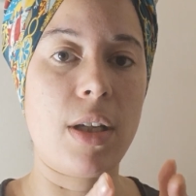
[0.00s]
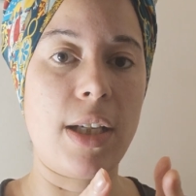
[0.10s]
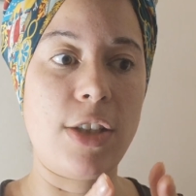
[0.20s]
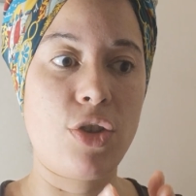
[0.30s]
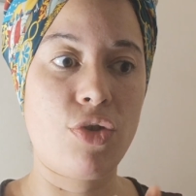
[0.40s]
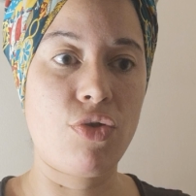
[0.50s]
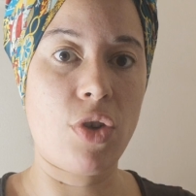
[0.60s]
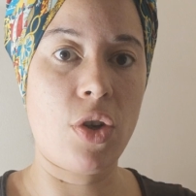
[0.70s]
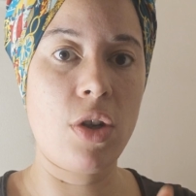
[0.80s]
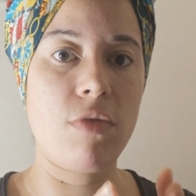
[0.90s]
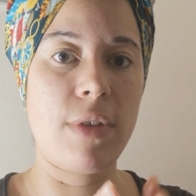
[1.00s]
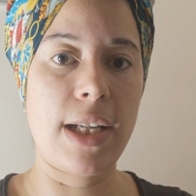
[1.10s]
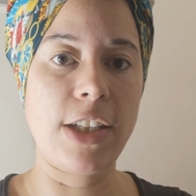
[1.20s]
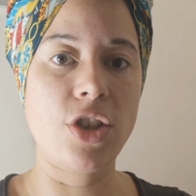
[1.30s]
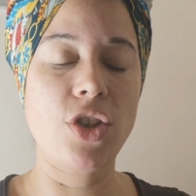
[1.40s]
a strong
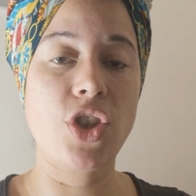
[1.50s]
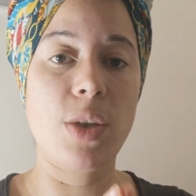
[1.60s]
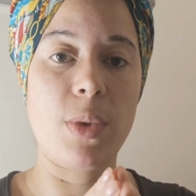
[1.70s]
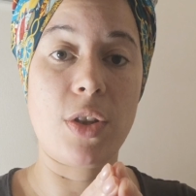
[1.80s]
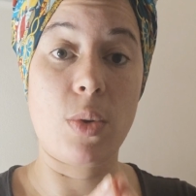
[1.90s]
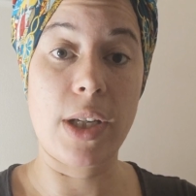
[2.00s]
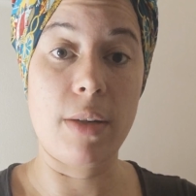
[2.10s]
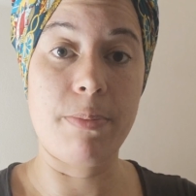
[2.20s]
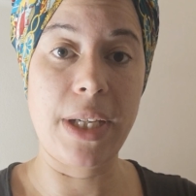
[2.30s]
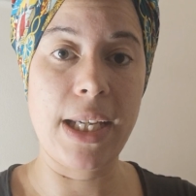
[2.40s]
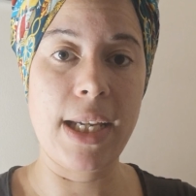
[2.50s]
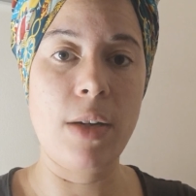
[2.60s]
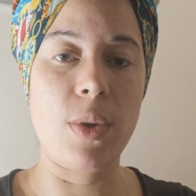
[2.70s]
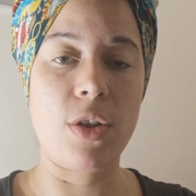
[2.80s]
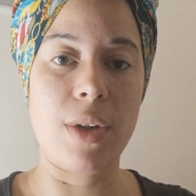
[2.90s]
relationship with your inner
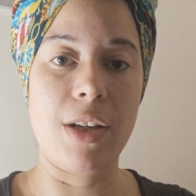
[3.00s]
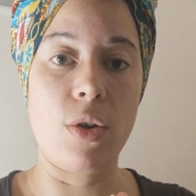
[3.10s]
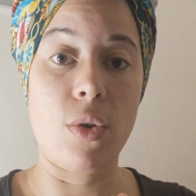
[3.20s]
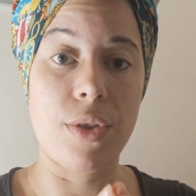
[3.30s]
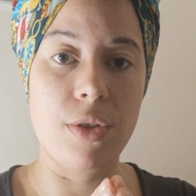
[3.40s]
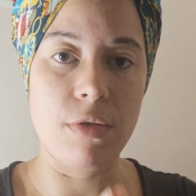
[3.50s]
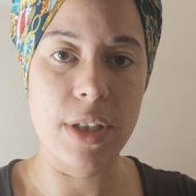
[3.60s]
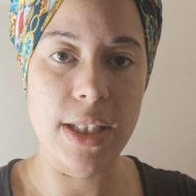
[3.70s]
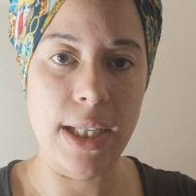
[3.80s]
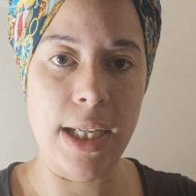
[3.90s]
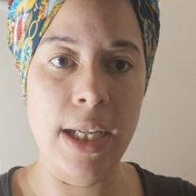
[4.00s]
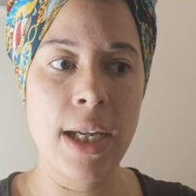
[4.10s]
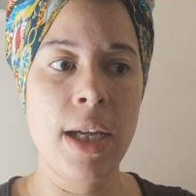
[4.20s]
being, with your inner authority,